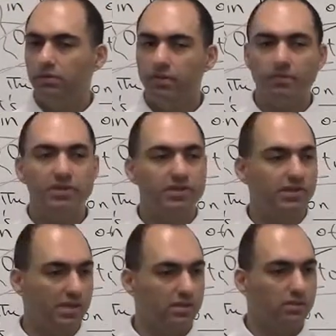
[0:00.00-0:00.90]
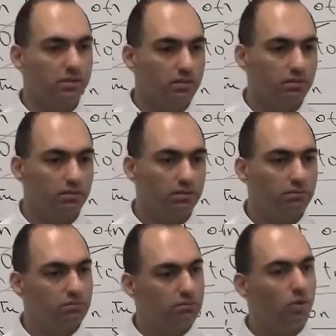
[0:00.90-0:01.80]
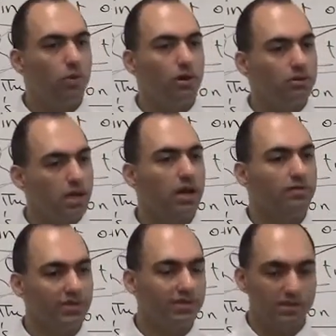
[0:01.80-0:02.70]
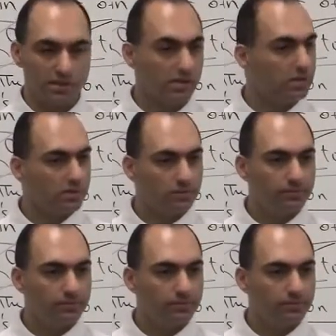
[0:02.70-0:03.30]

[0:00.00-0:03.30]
from this disease, or die of this disease.